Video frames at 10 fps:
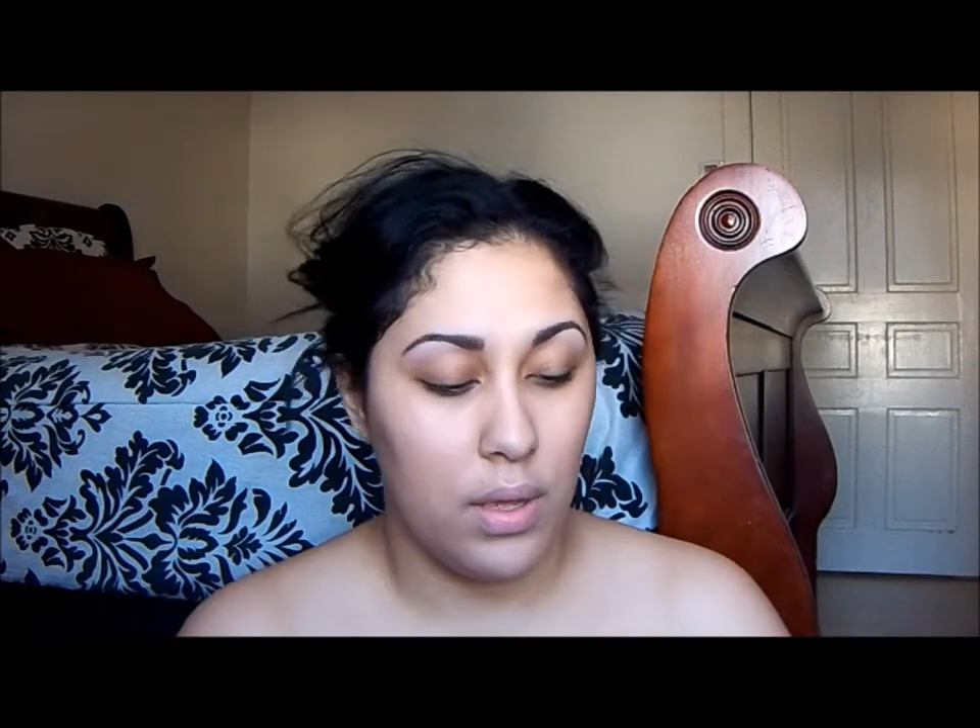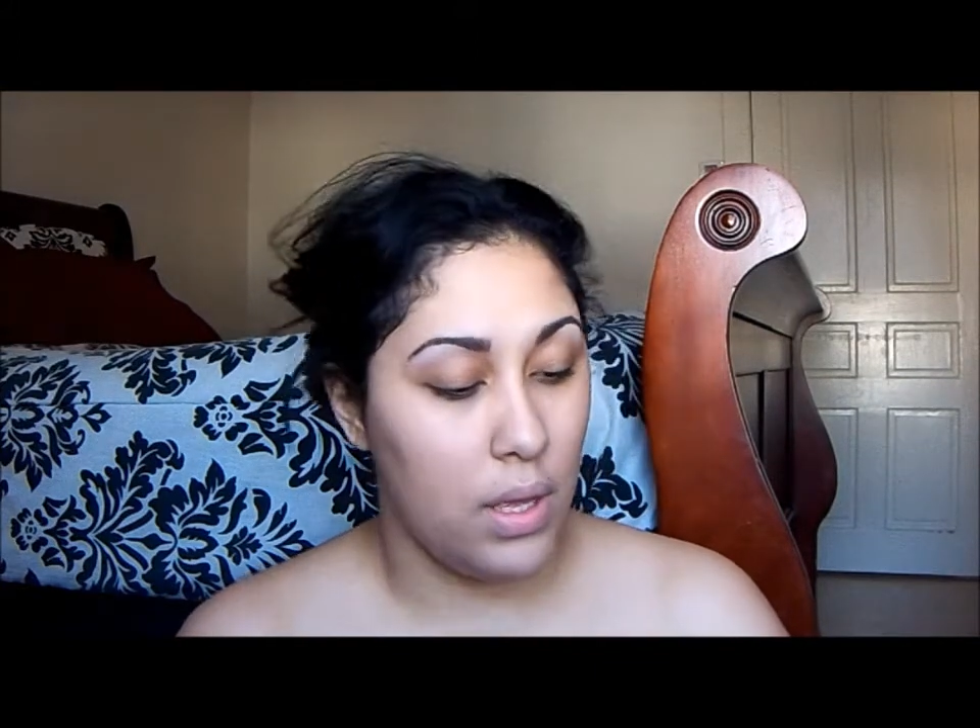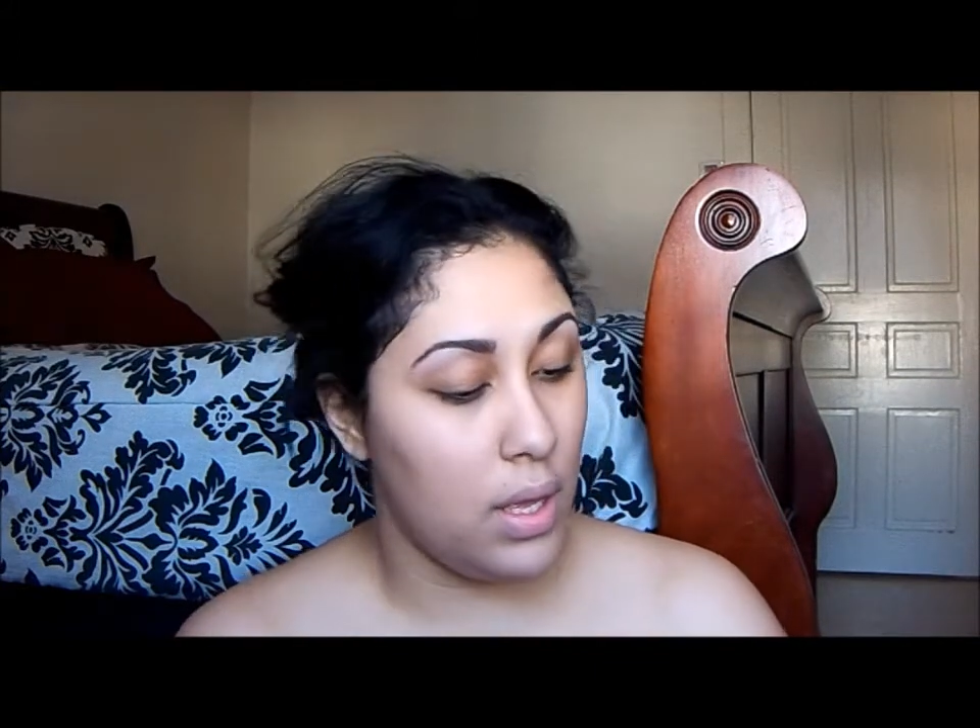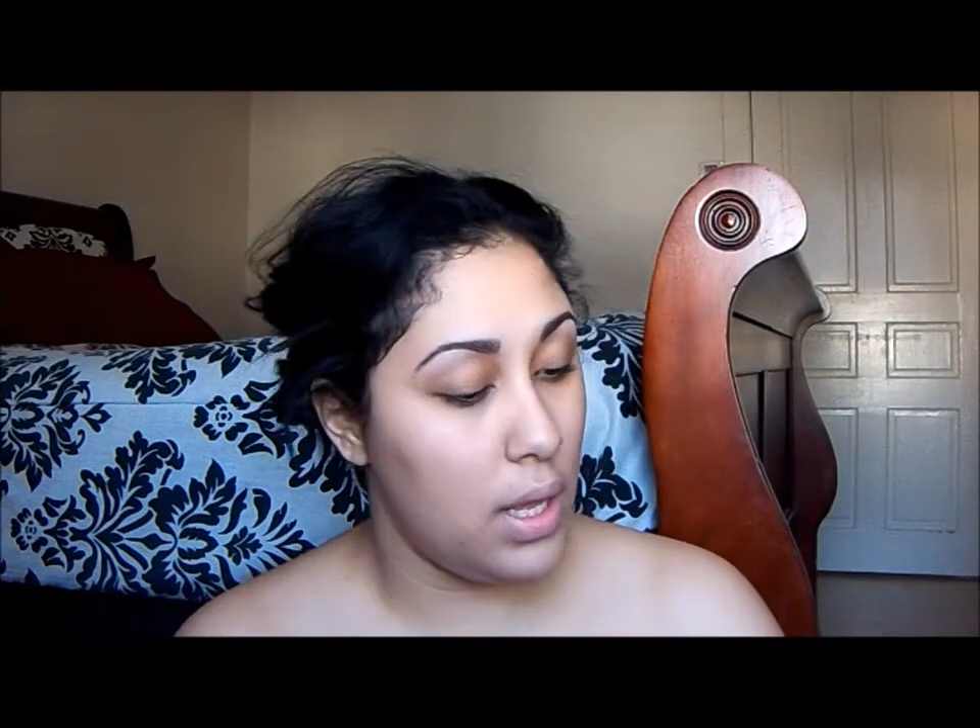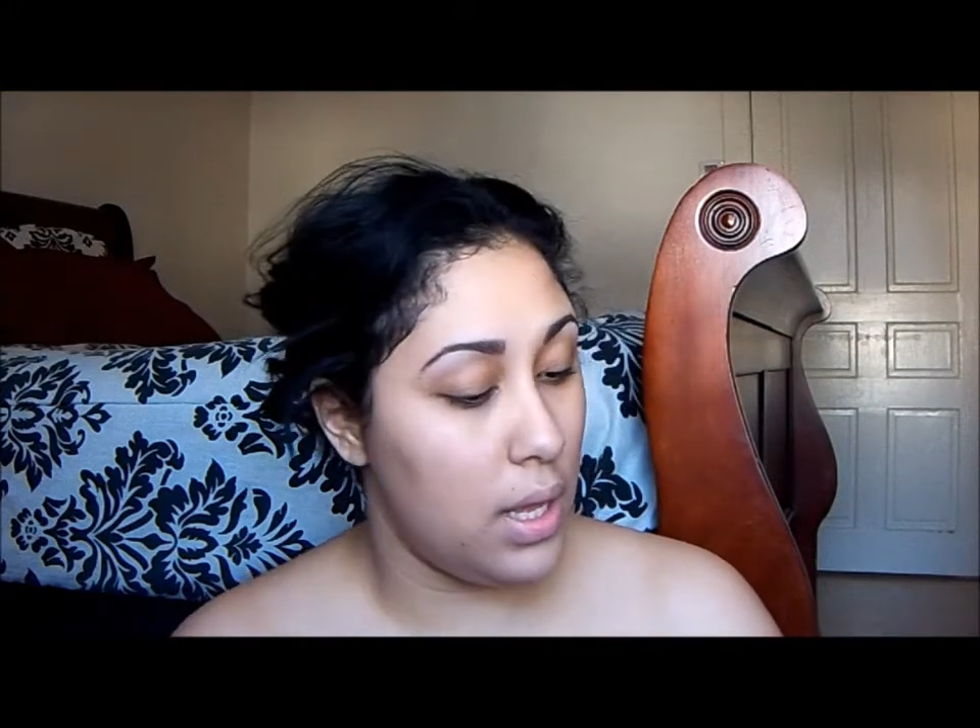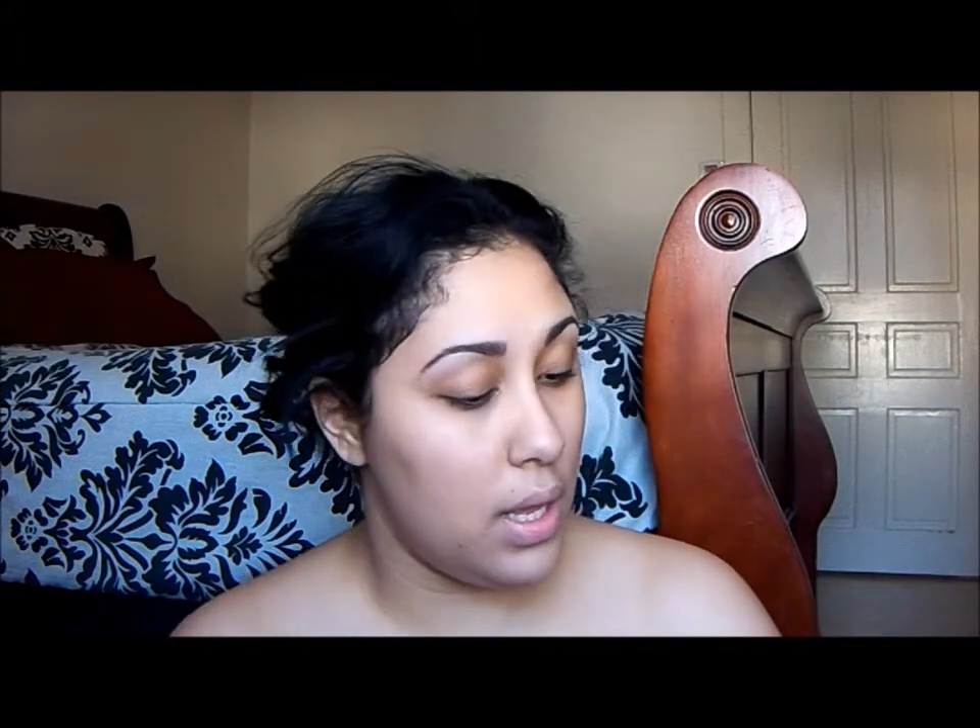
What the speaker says: in